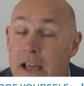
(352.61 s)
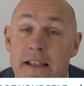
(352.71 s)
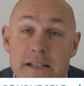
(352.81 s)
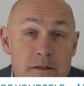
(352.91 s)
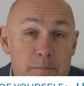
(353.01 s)

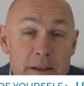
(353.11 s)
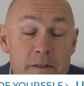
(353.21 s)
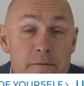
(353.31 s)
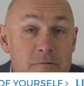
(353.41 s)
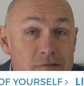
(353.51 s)
This will be
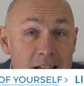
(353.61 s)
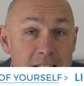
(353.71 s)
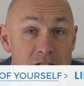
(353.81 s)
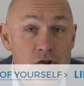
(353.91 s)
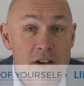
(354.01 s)
of great
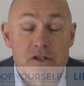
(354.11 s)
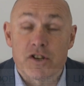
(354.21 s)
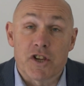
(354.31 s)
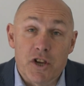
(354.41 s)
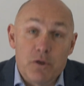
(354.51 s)
interest
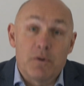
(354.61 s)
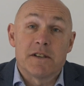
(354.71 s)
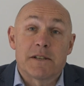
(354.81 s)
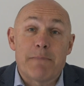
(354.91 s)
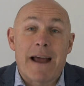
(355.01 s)
to you
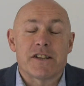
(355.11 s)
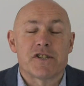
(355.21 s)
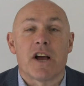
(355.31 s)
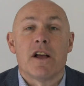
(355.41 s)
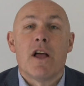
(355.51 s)
as a manager,